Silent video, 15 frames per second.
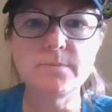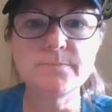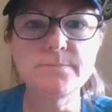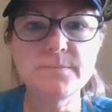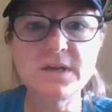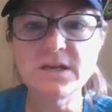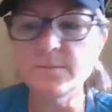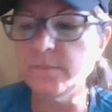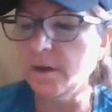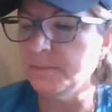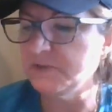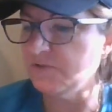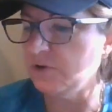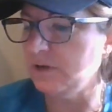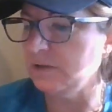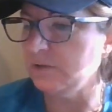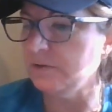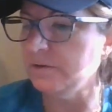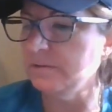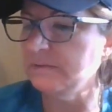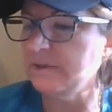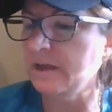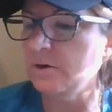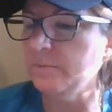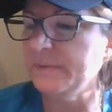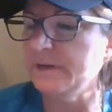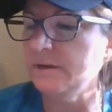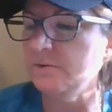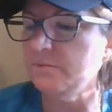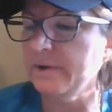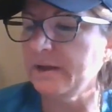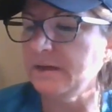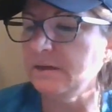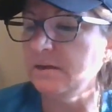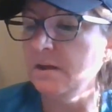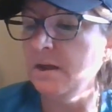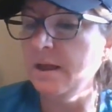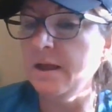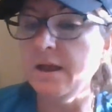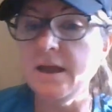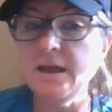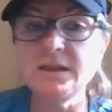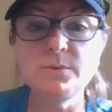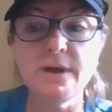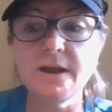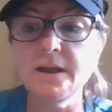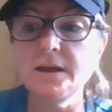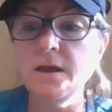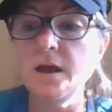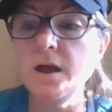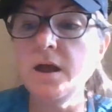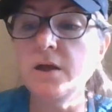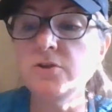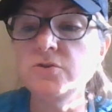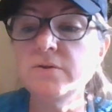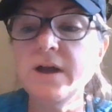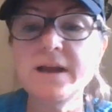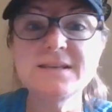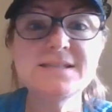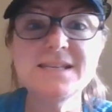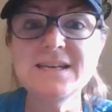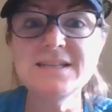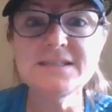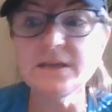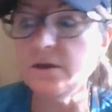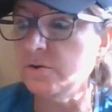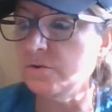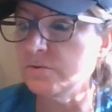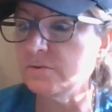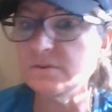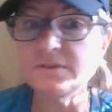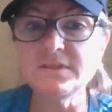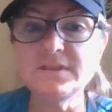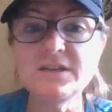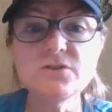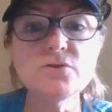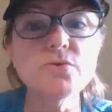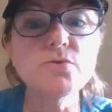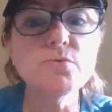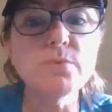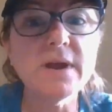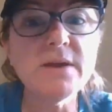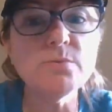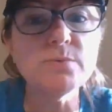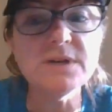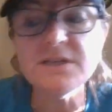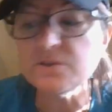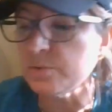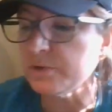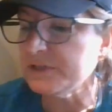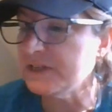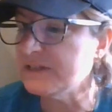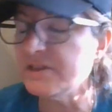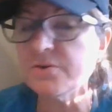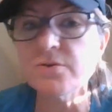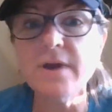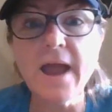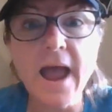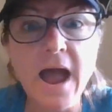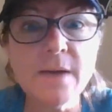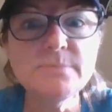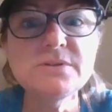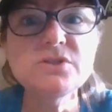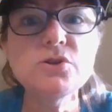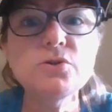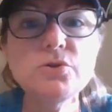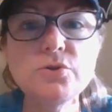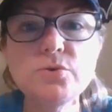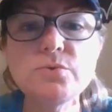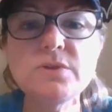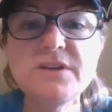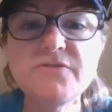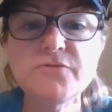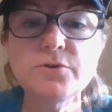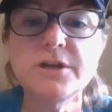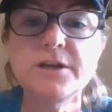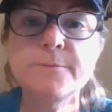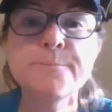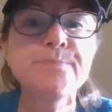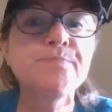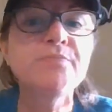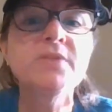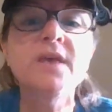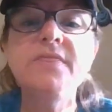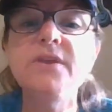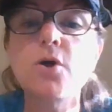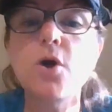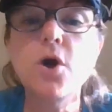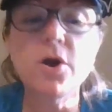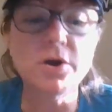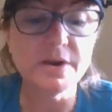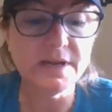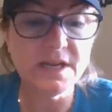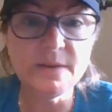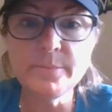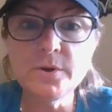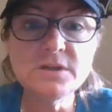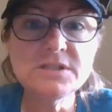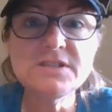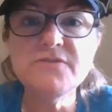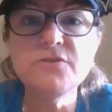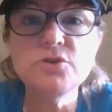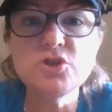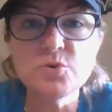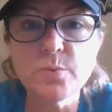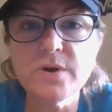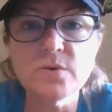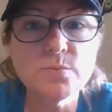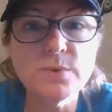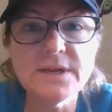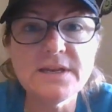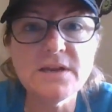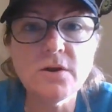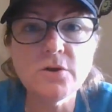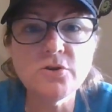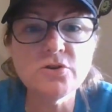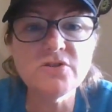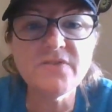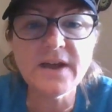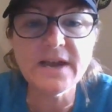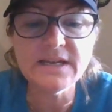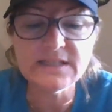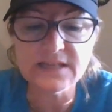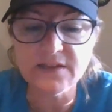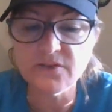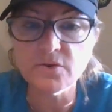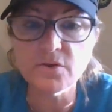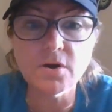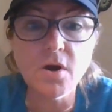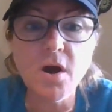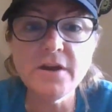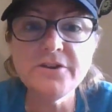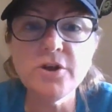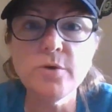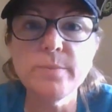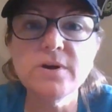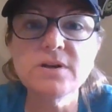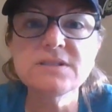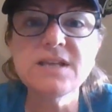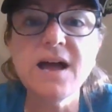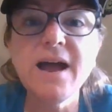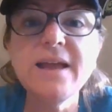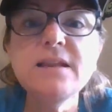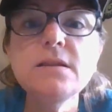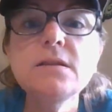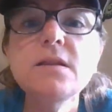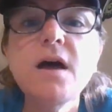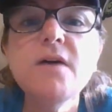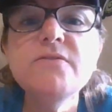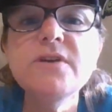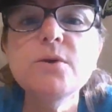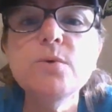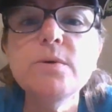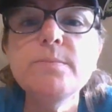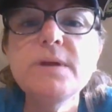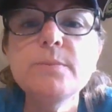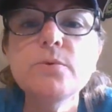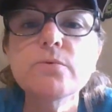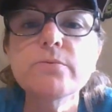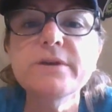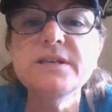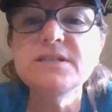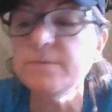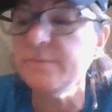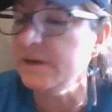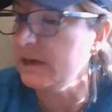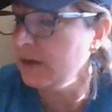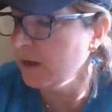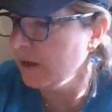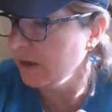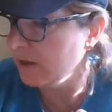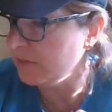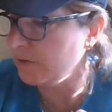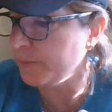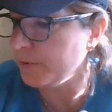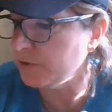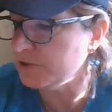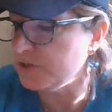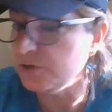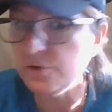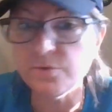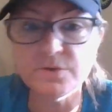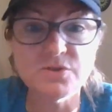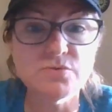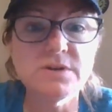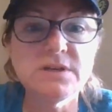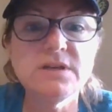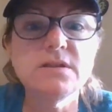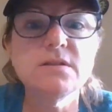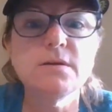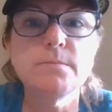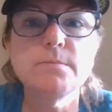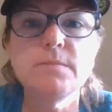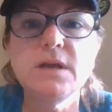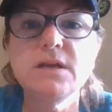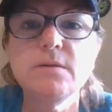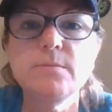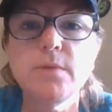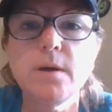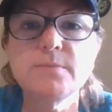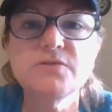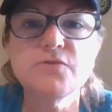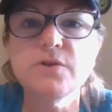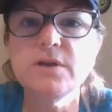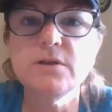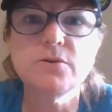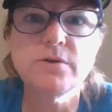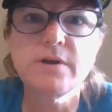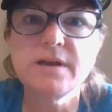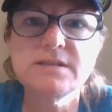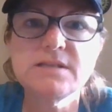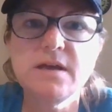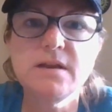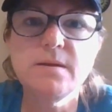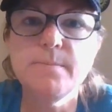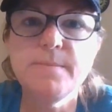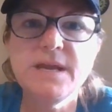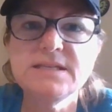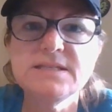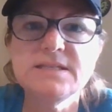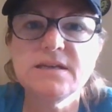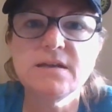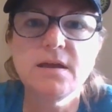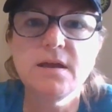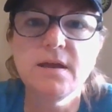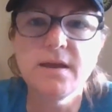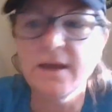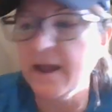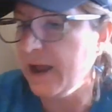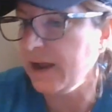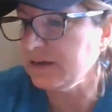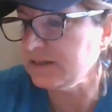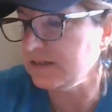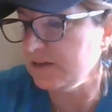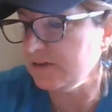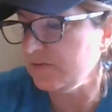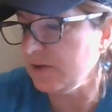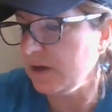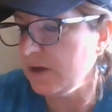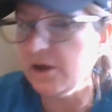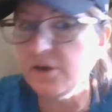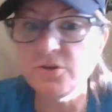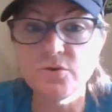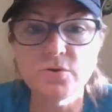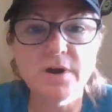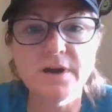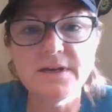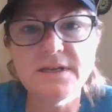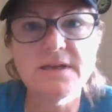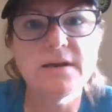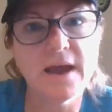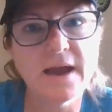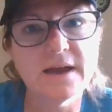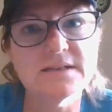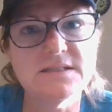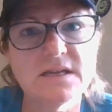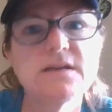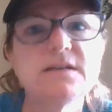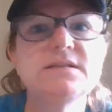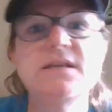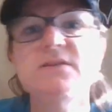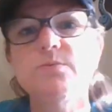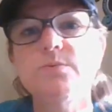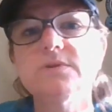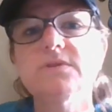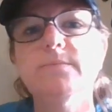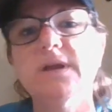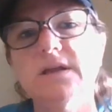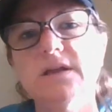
Making Bombs for Hitler, that'll be ready. Anyway, you guys, these are great resources that are absolutely free. There are eBooks if you just want to read it on your device, and there are audiobooks. I love it when people read to me. The person who is reading the Making Bombs for Hitler has an amazing accent, a Ukrainian accent, because that's what the main